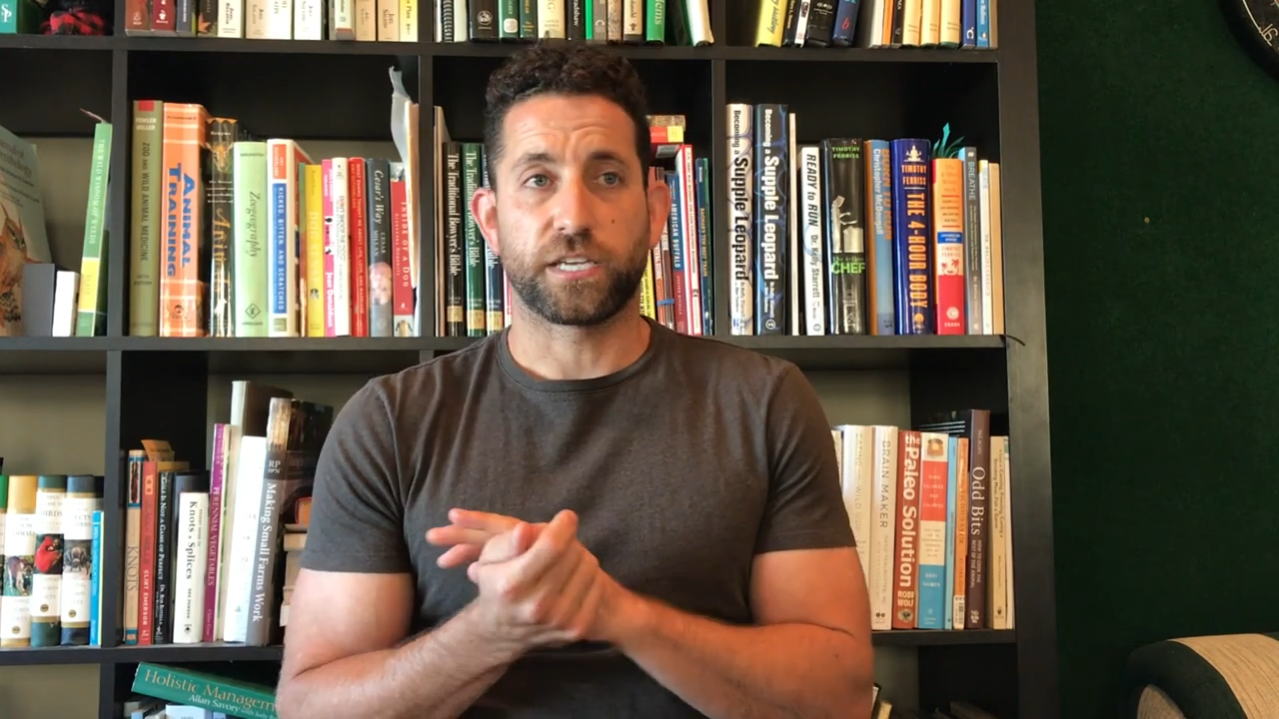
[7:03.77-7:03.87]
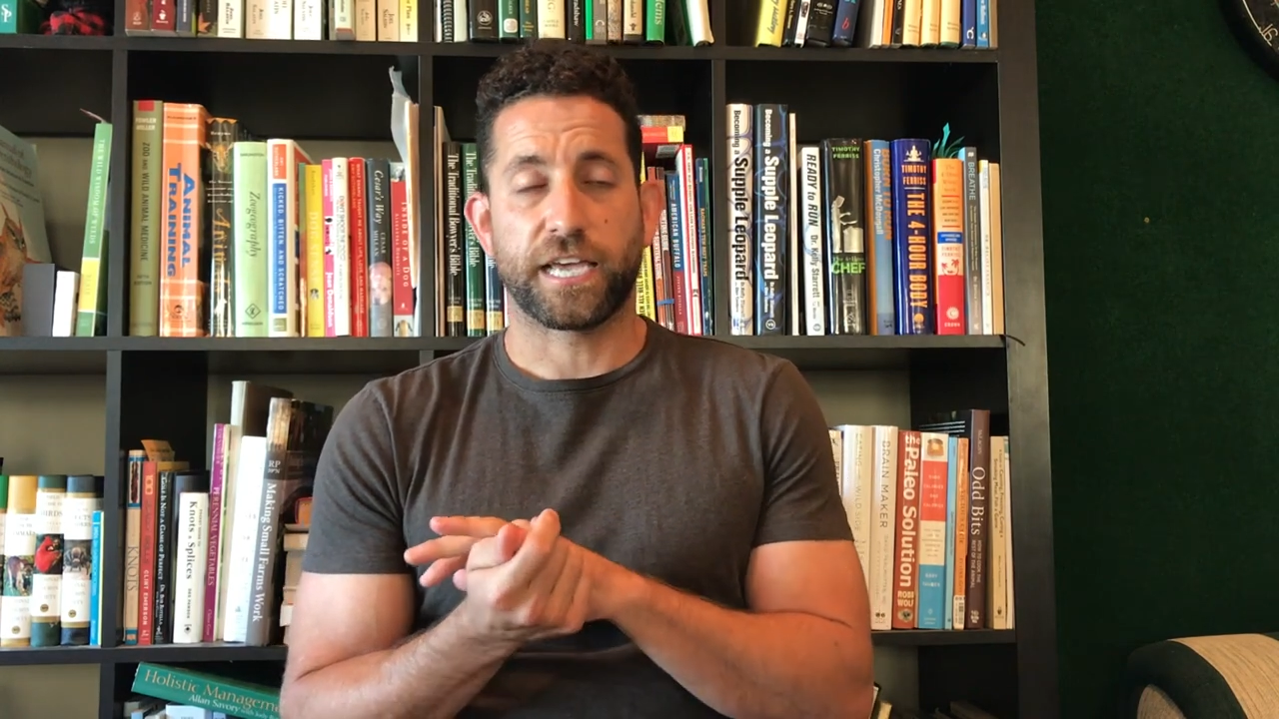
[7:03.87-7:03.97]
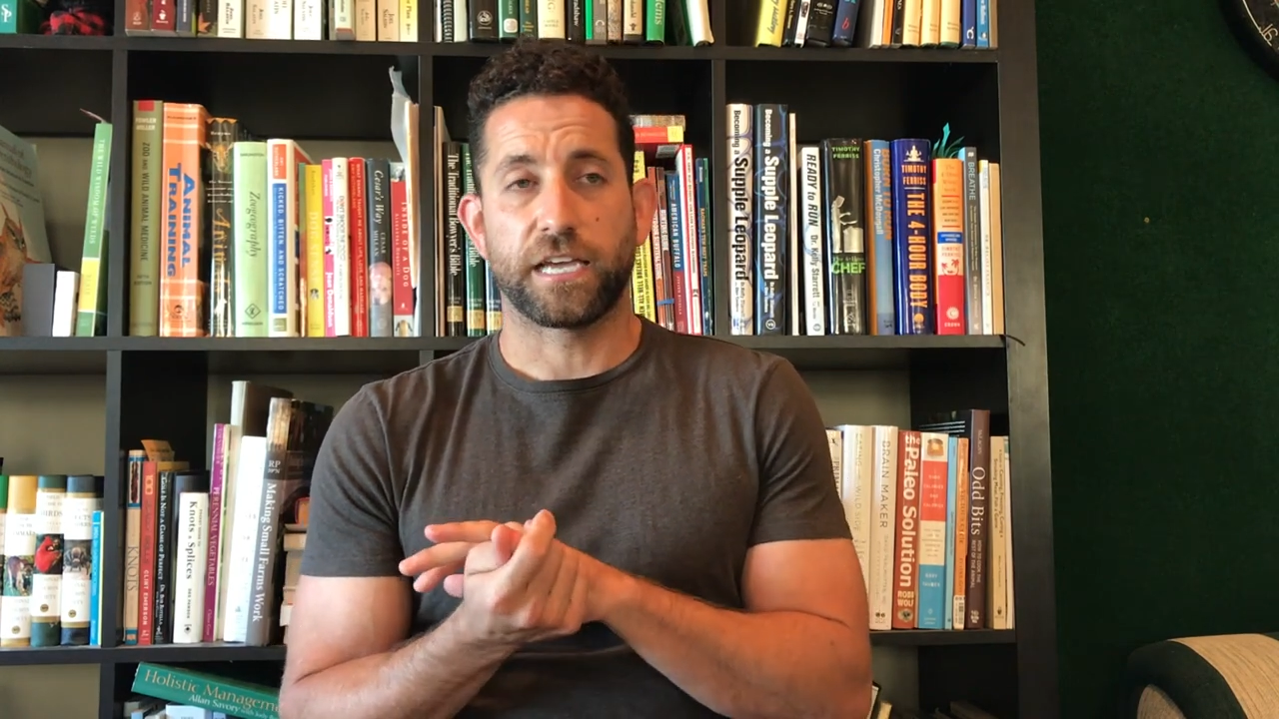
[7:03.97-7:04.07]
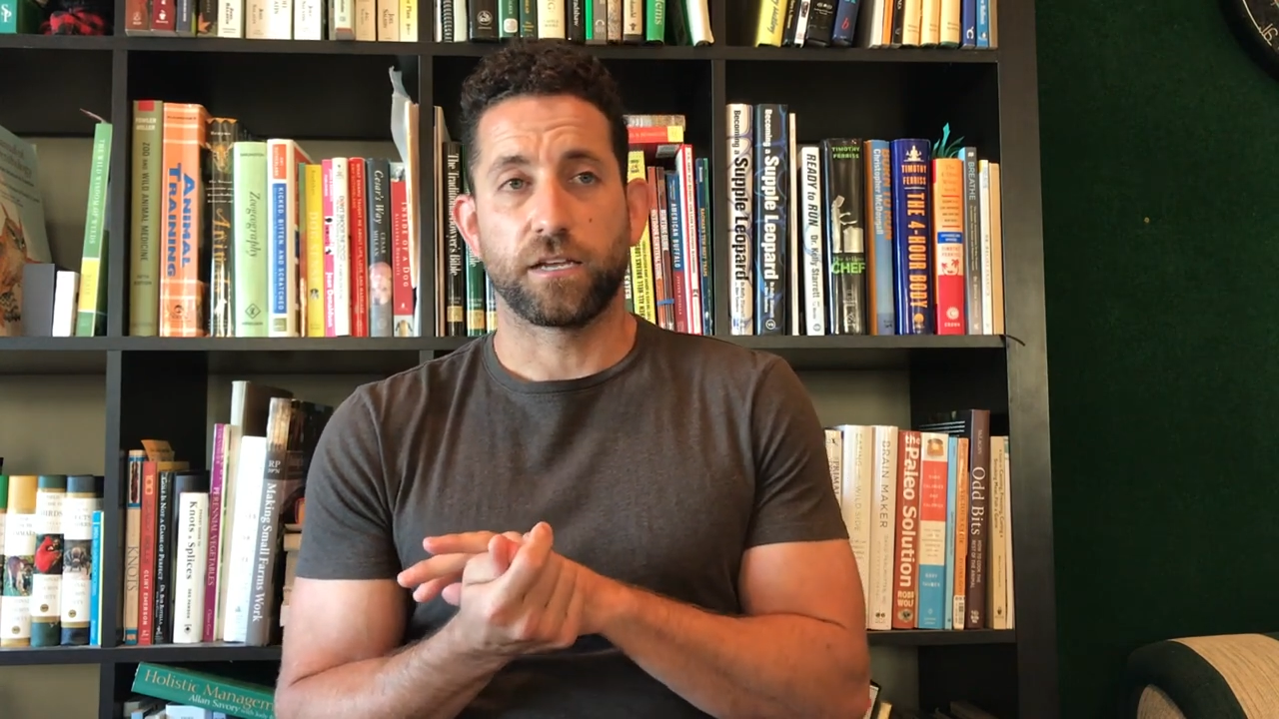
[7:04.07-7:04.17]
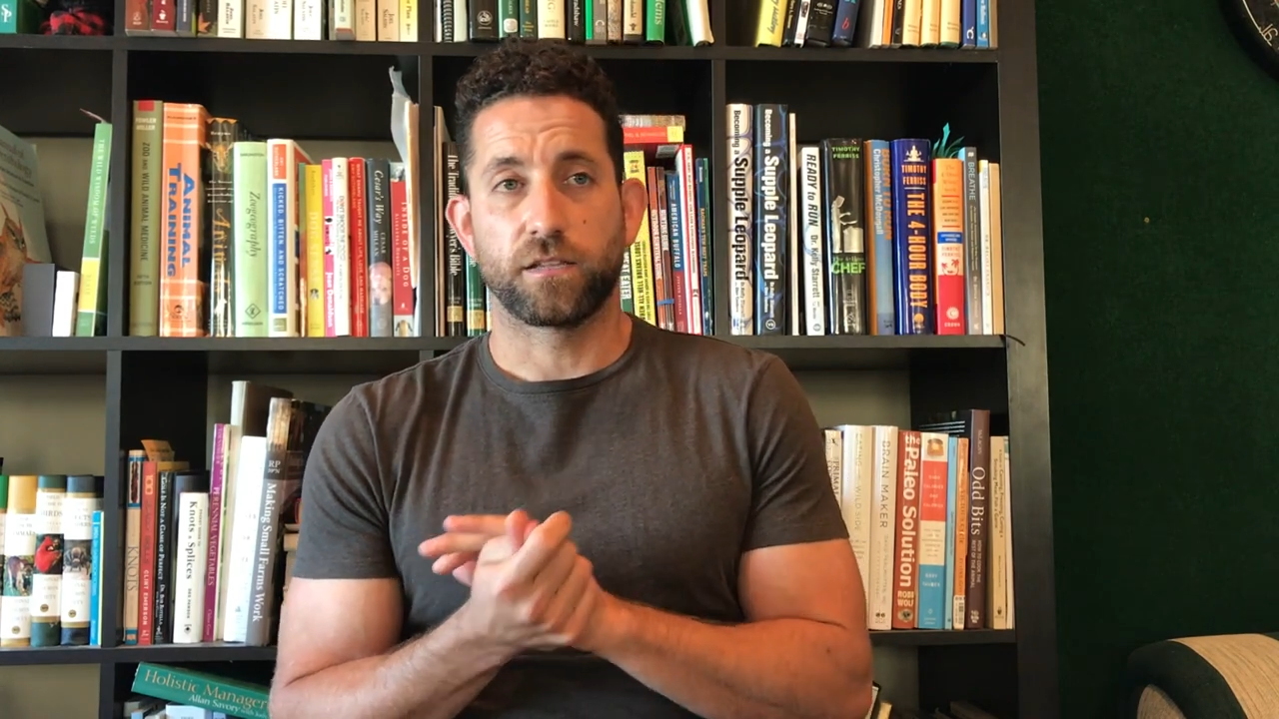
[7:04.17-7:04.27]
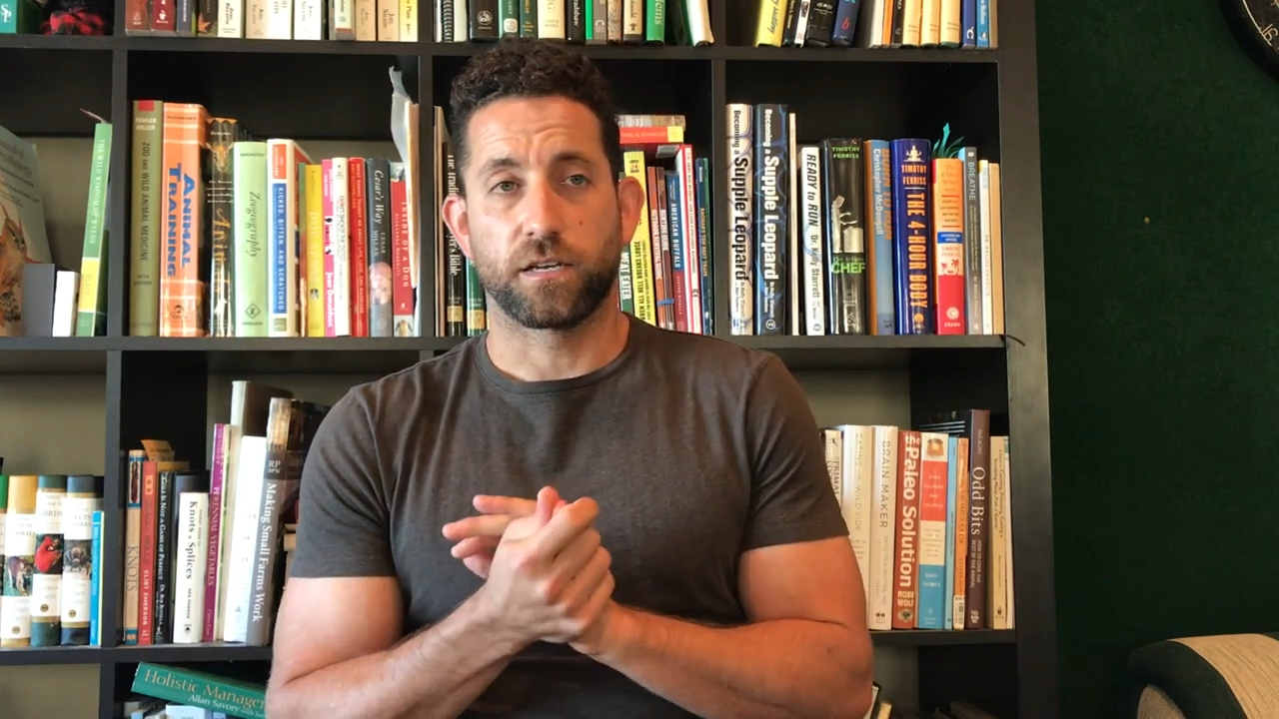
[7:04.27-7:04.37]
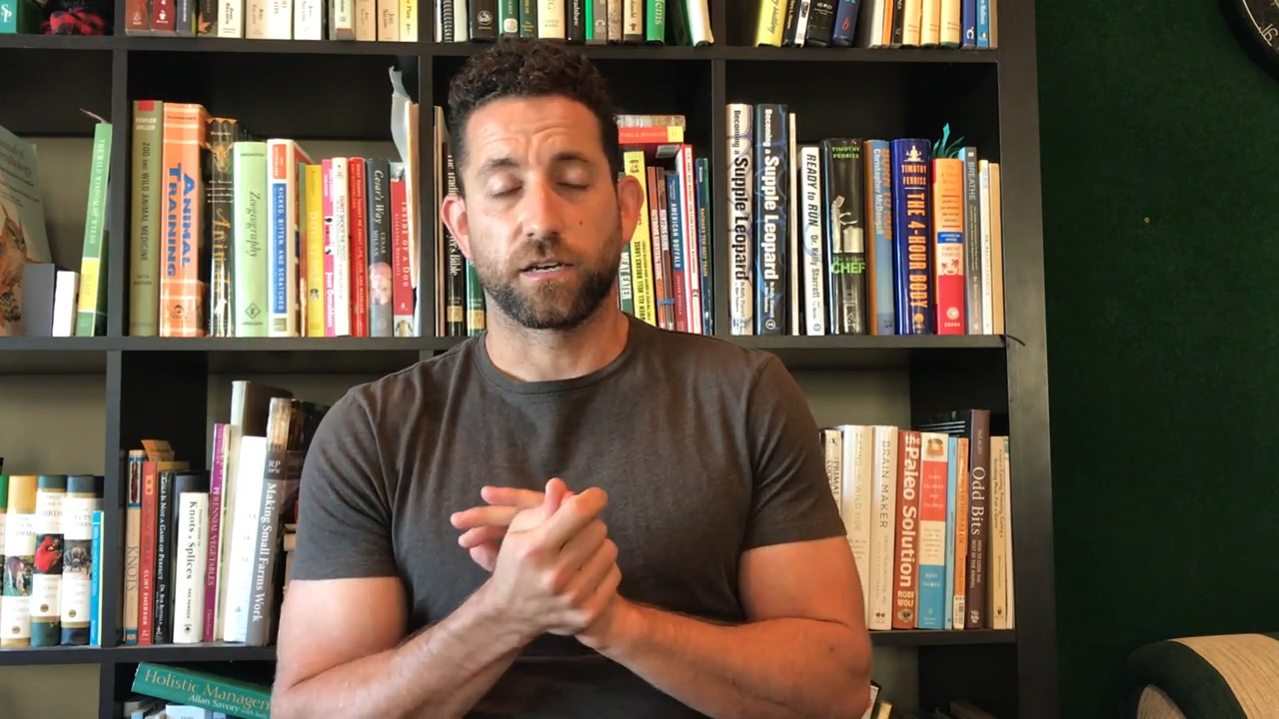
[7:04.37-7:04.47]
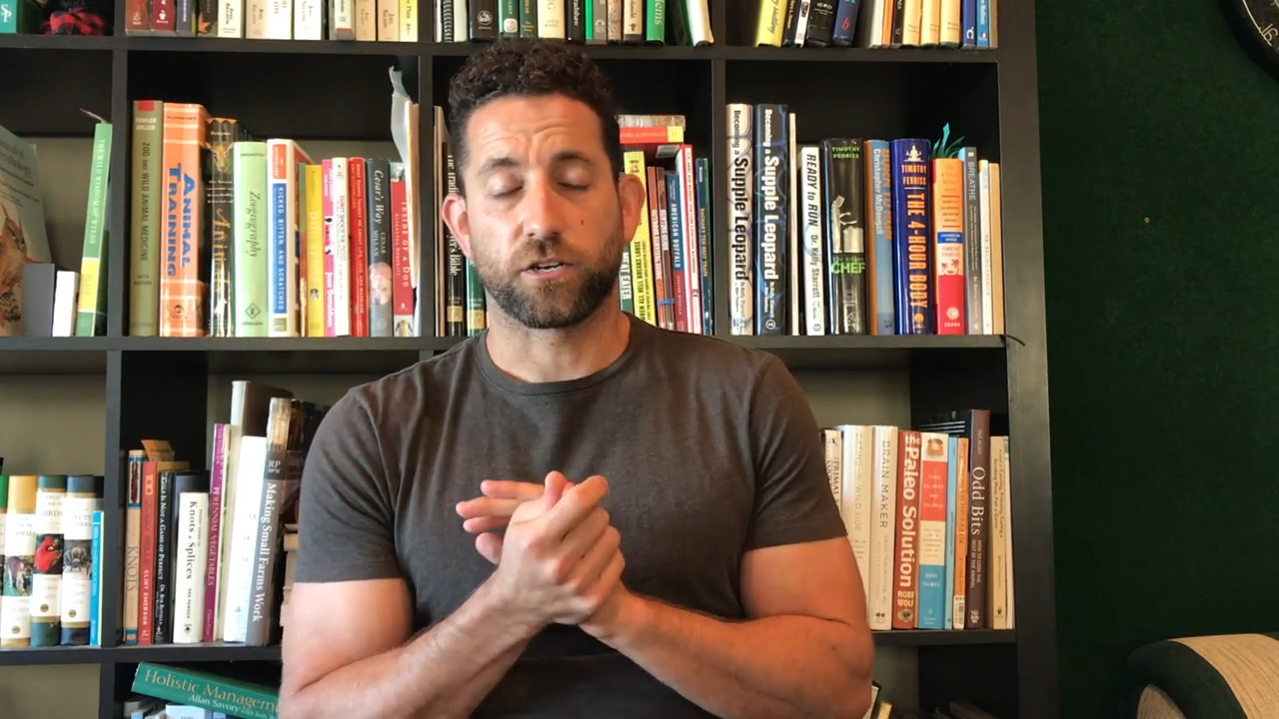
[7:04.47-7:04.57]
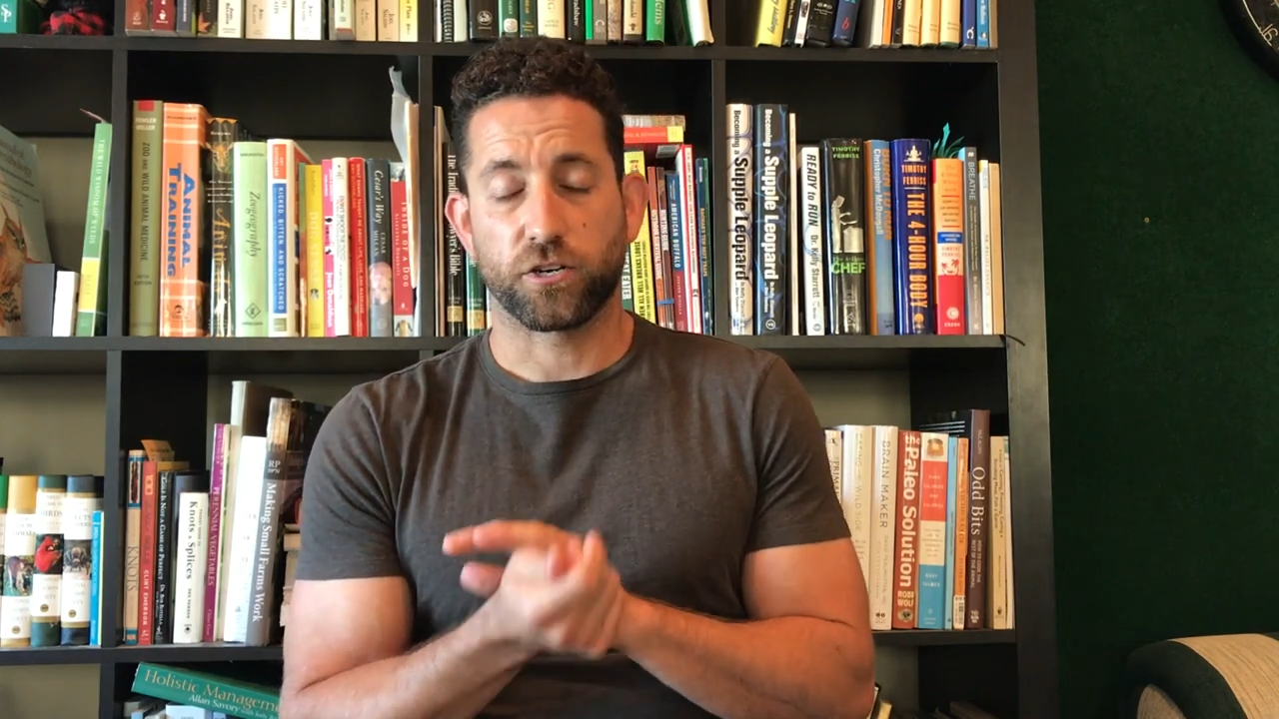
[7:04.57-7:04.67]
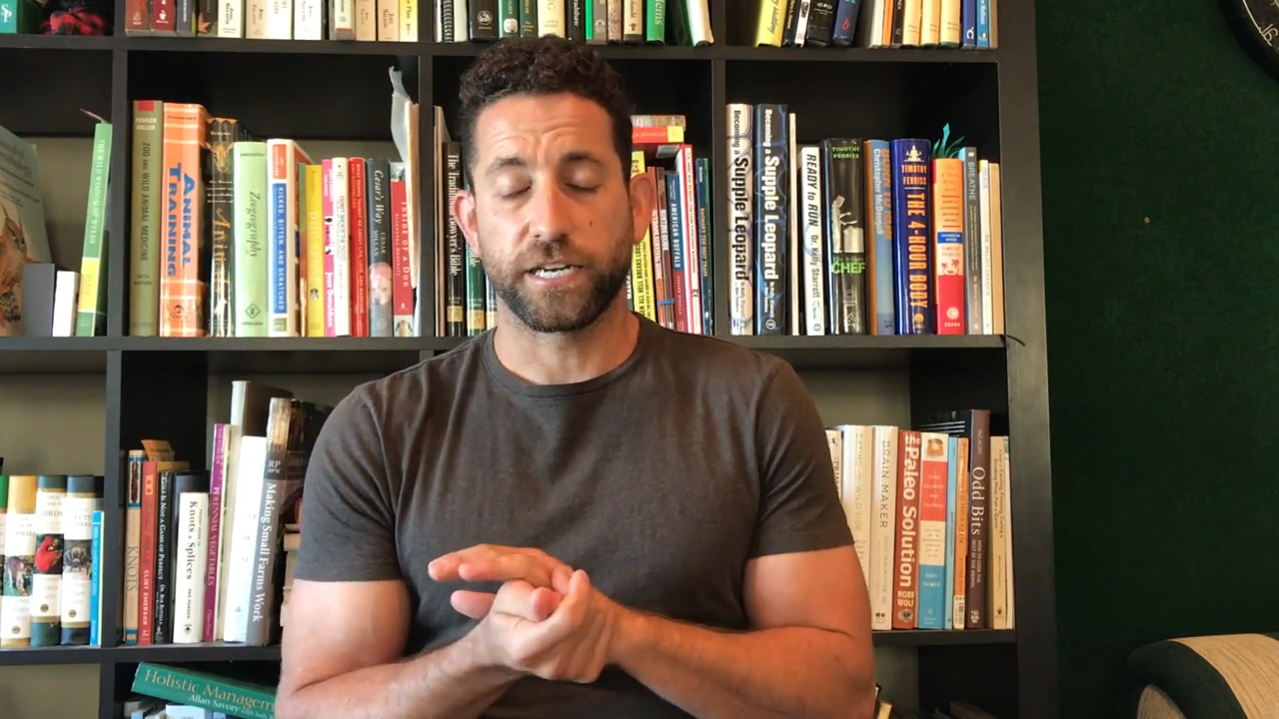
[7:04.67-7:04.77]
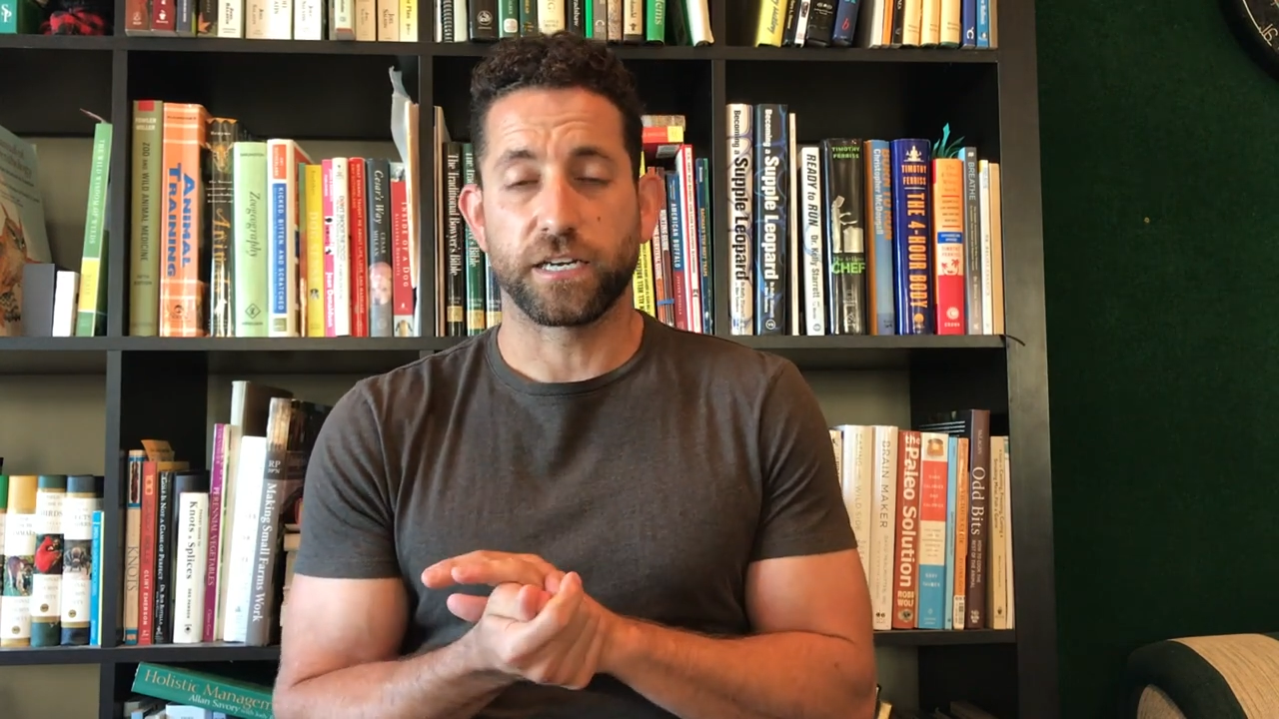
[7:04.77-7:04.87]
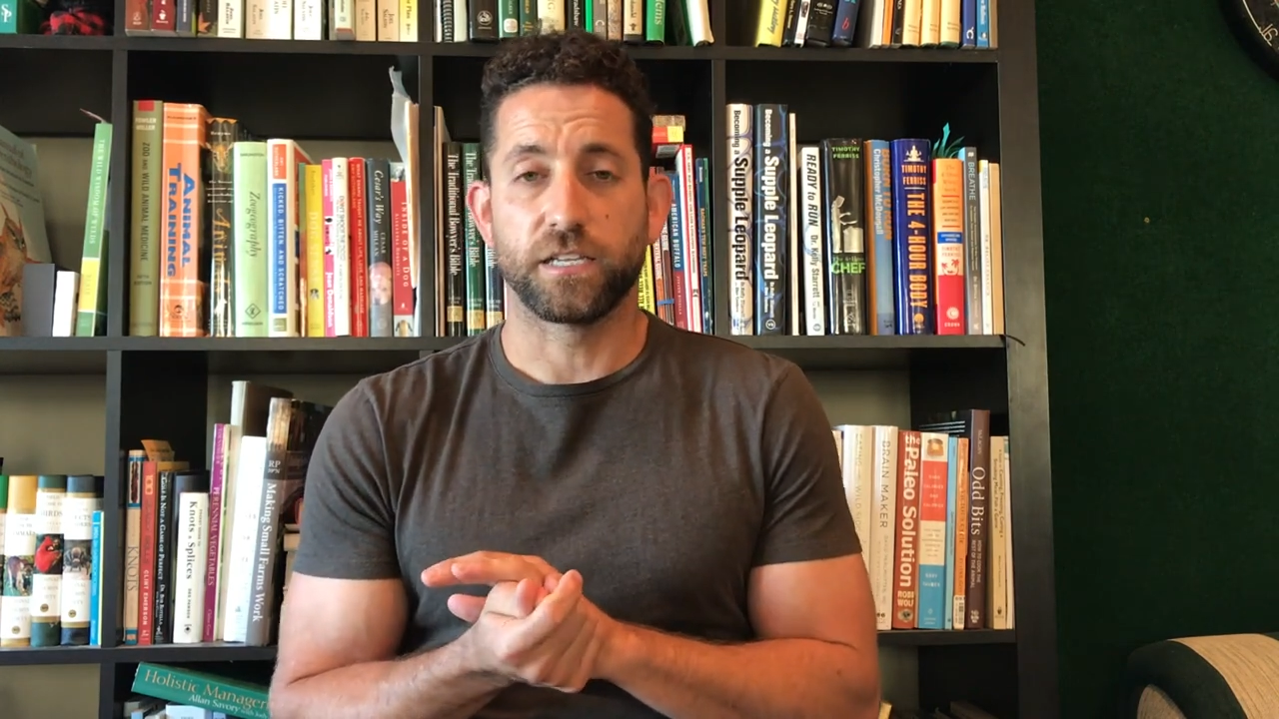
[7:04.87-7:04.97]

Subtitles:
crate